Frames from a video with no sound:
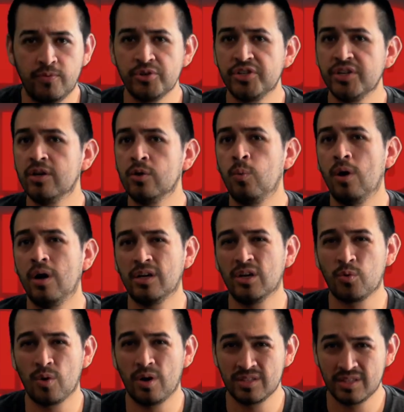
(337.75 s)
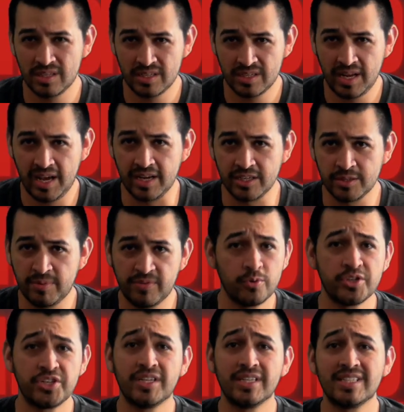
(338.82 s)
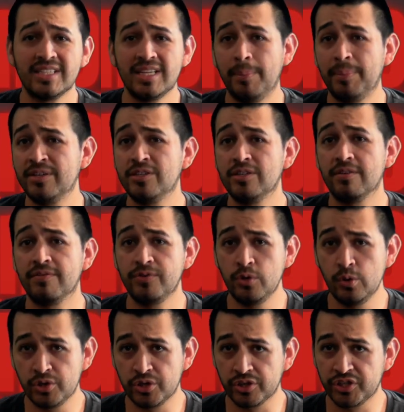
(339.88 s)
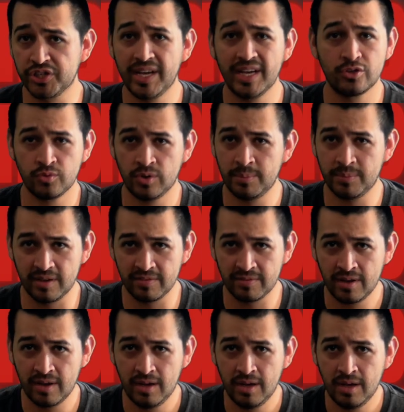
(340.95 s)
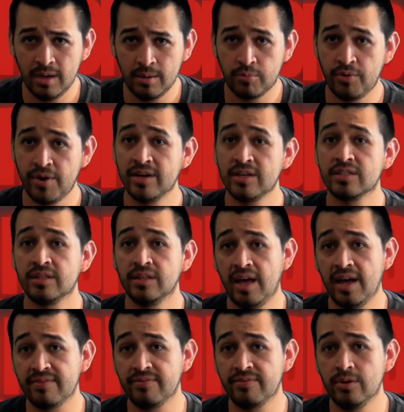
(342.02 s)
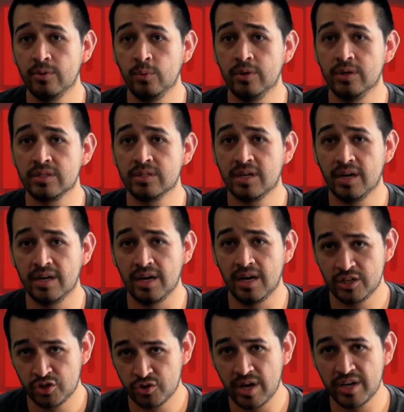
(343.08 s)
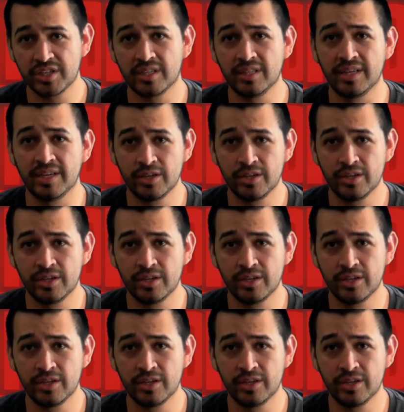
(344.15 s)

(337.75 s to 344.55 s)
she could walk across the stage, before she could step into the future she had dreamed of, Brianna's life was cut tragically